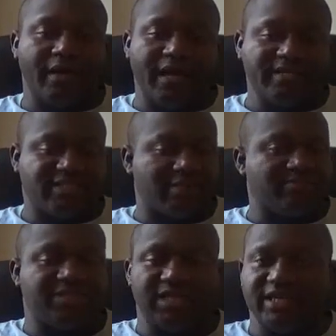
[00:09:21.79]
in some
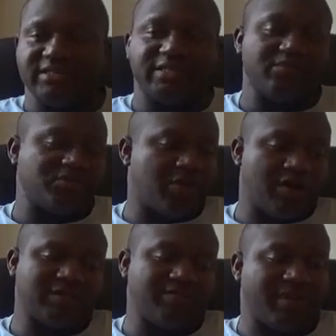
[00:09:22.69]
scenes. It was
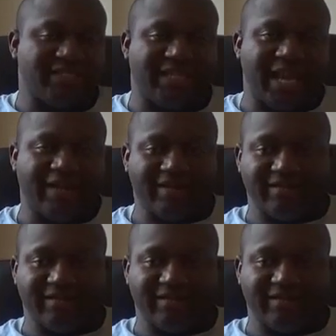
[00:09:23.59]
awesome because it kind